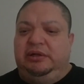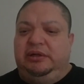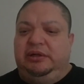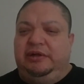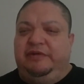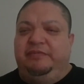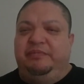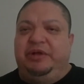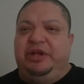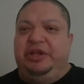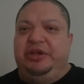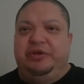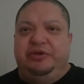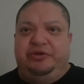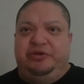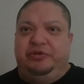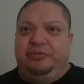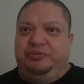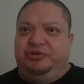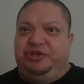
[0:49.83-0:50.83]
of my
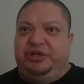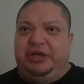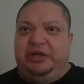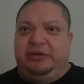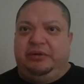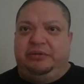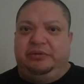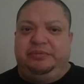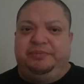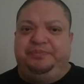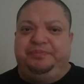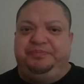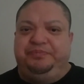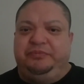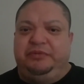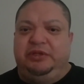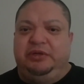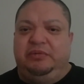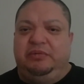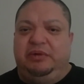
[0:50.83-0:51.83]
YouTube channel
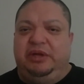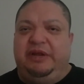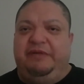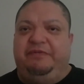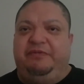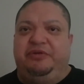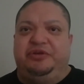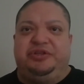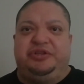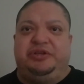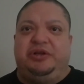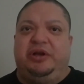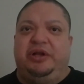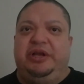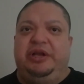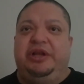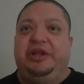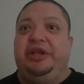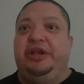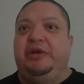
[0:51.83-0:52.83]
when I first
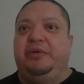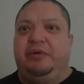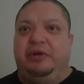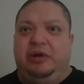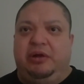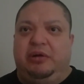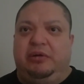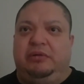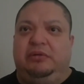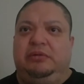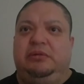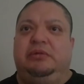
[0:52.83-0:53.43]
started a year ago.